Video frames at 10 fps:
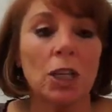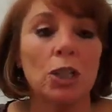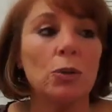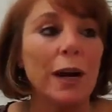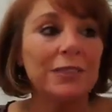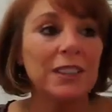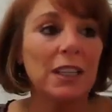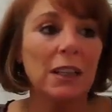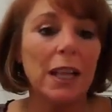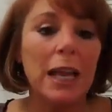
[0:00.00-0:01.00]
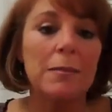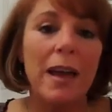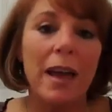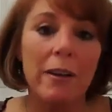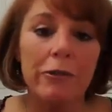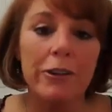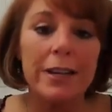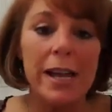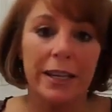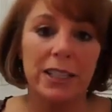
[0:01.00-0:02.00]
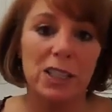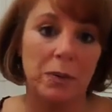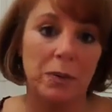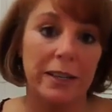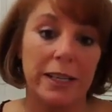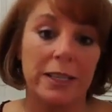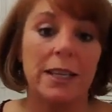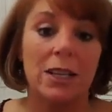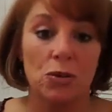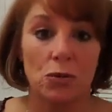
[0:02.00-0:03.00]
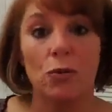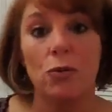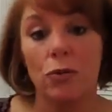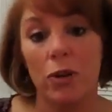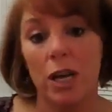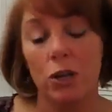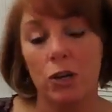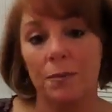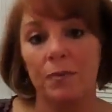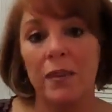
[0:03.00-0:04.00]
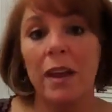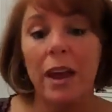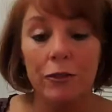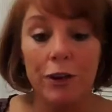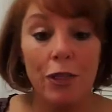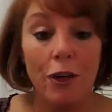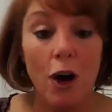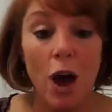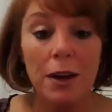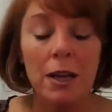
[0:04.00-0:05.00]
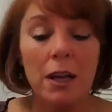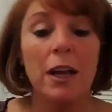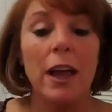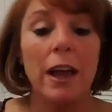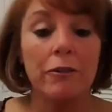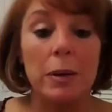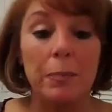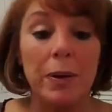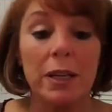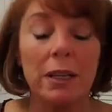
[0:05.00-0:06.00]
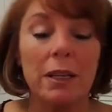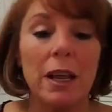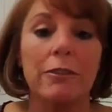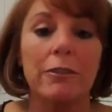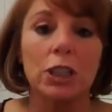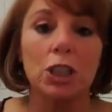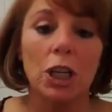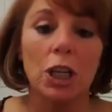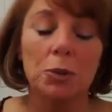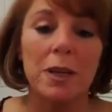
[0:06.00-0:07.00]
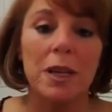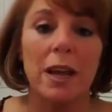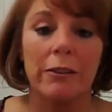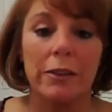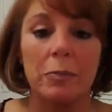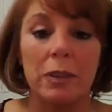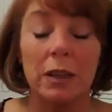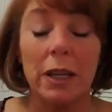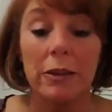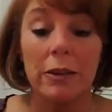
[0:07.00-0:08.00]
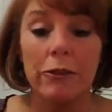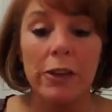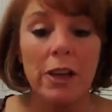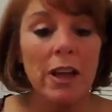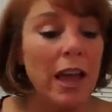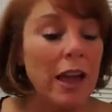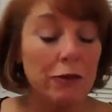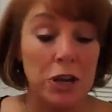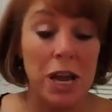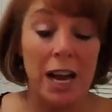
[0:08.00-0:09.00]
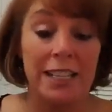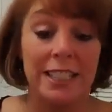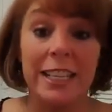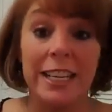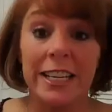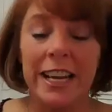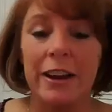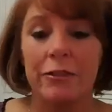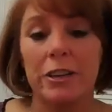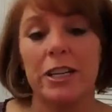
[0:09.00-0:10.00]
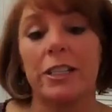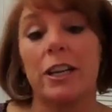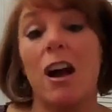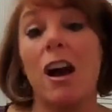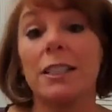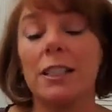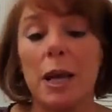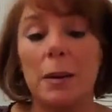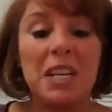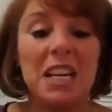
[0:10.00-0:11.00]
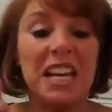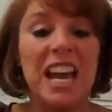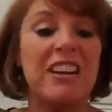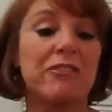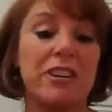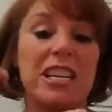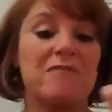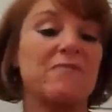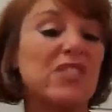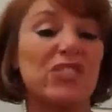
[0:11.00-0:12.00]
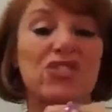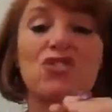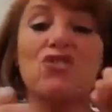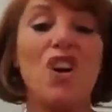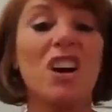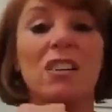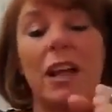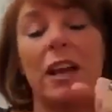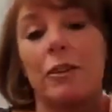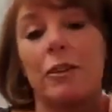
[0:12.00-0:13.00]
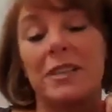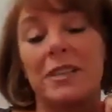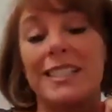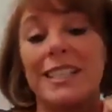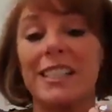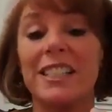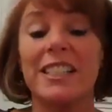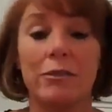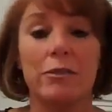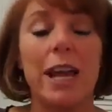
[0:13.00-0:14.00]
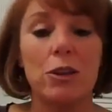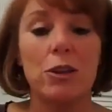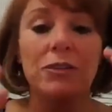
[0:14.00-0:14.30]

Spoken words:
You have to claim every experience as your own creation. Every thought, every opinion, every judgment, every belief, every idea, every concept, every struggle, every resistance, you have to